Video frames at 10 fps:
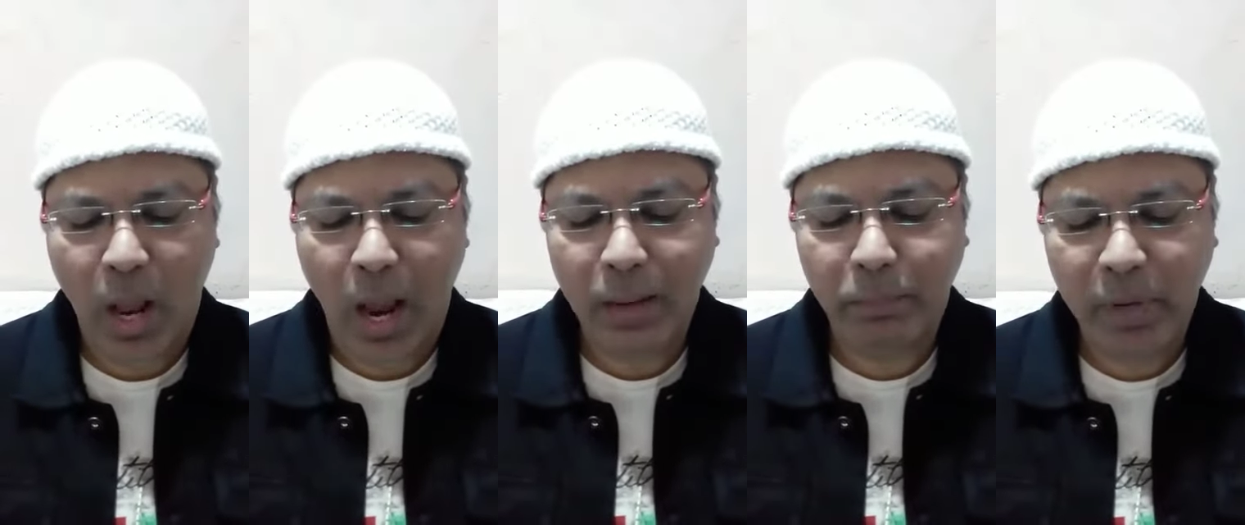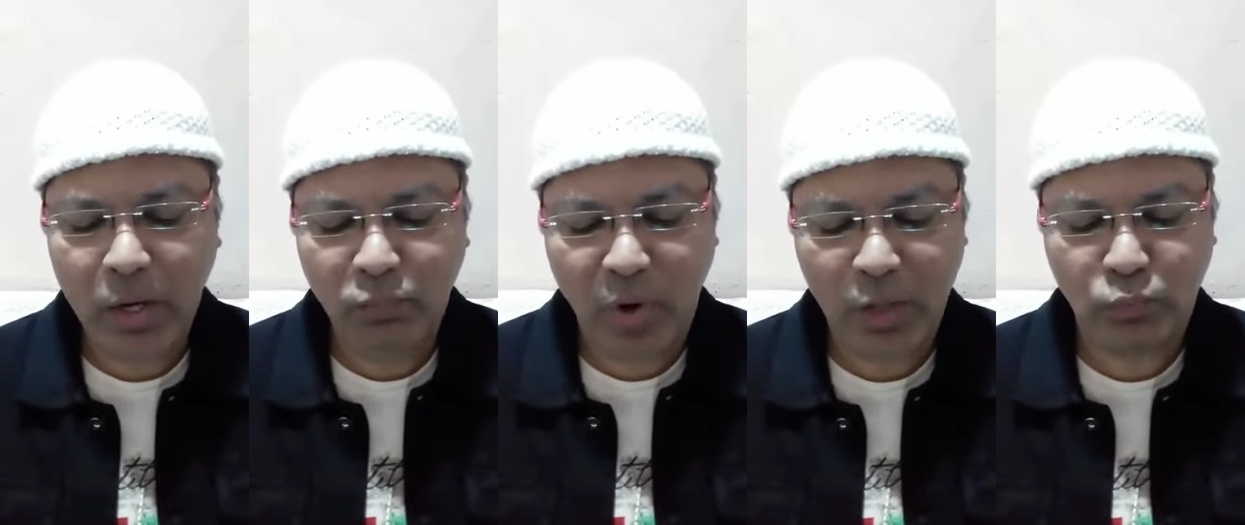and be
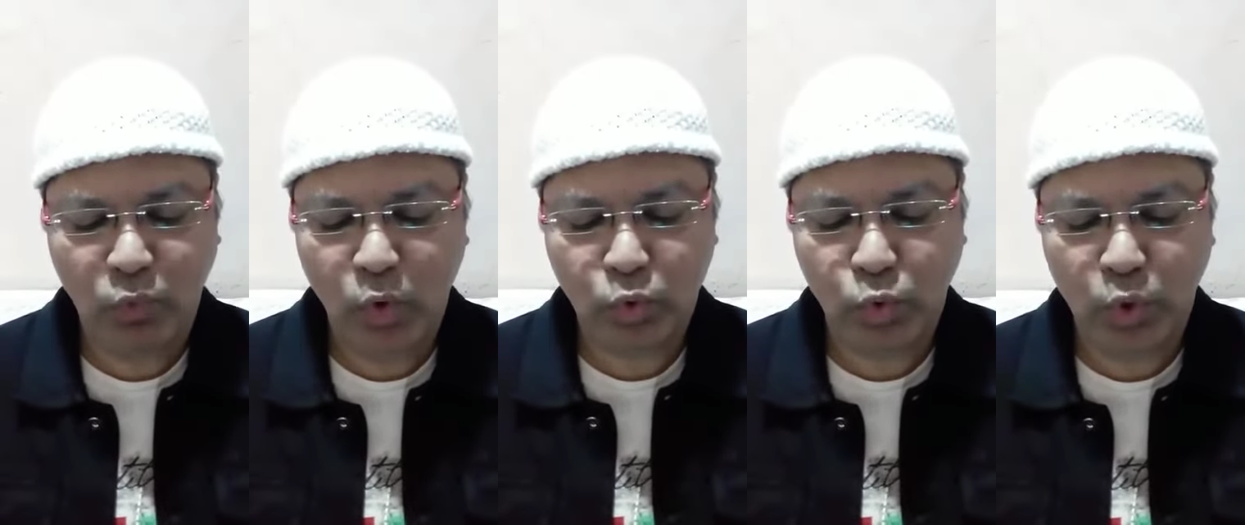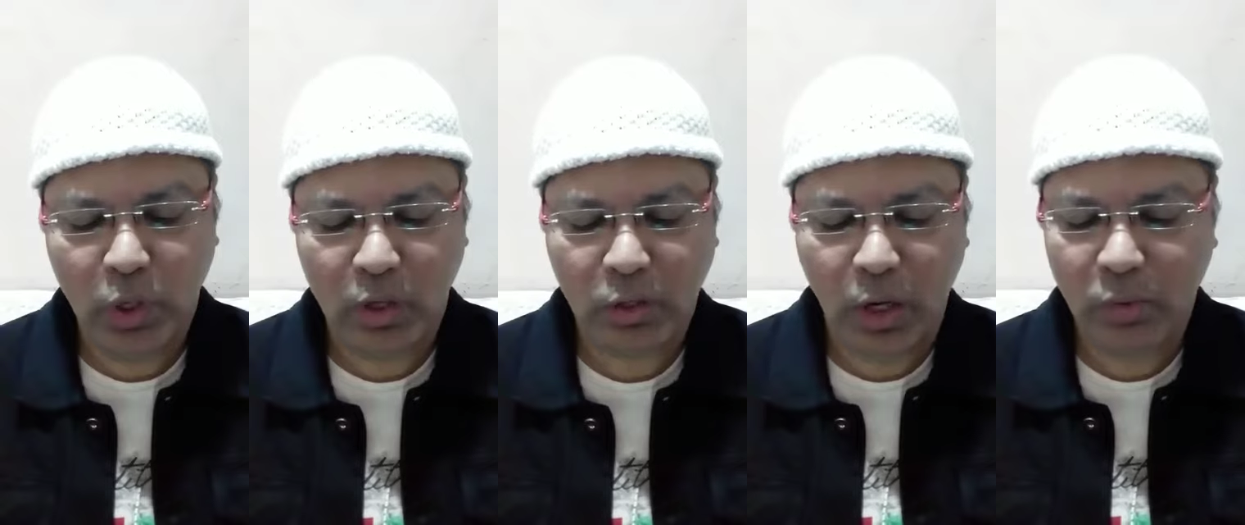faithful to
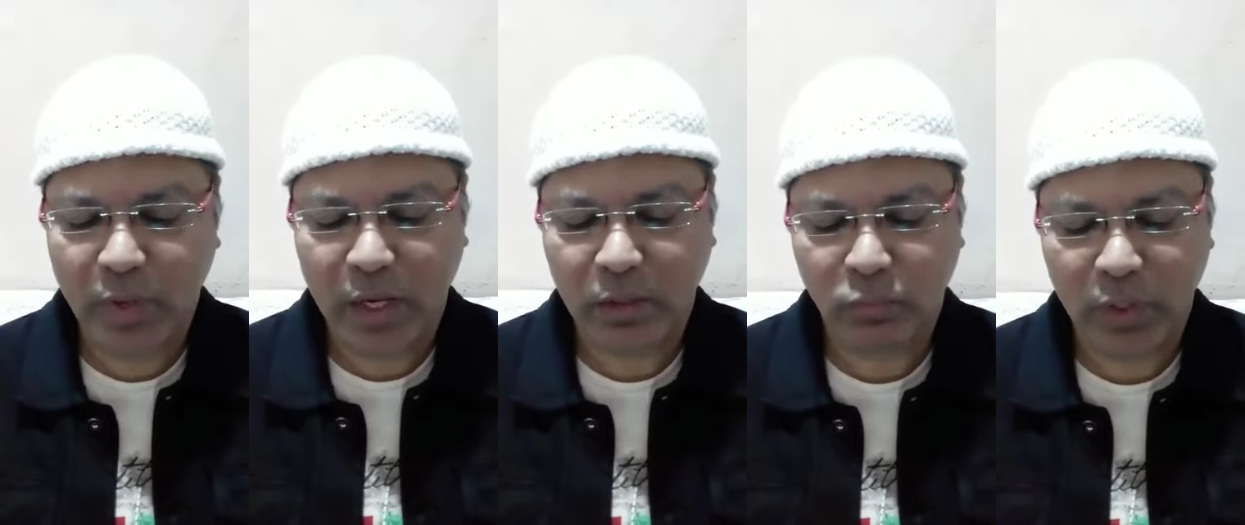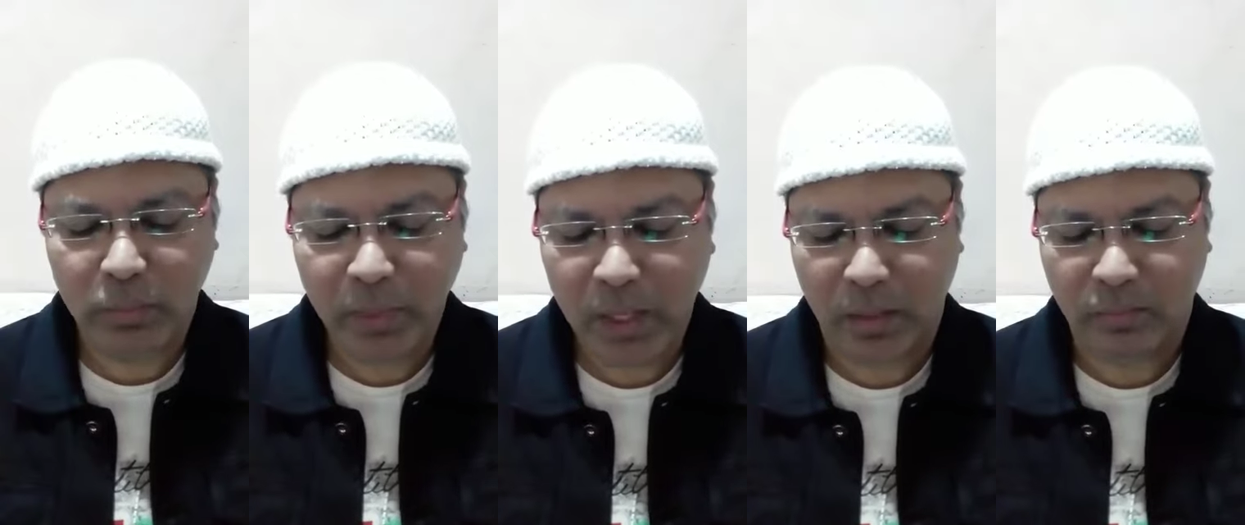your covenant with
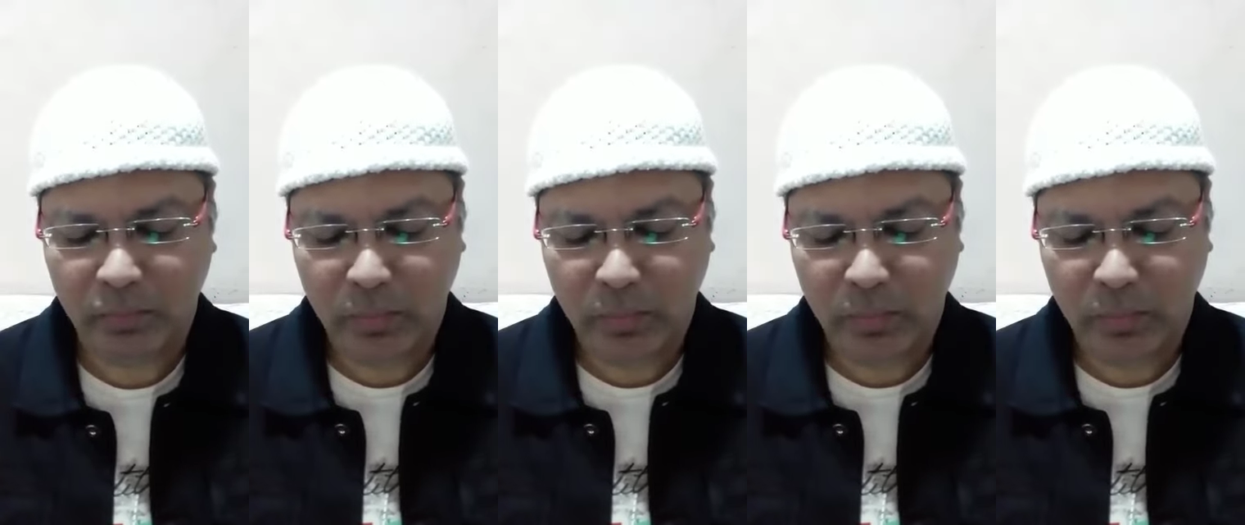me.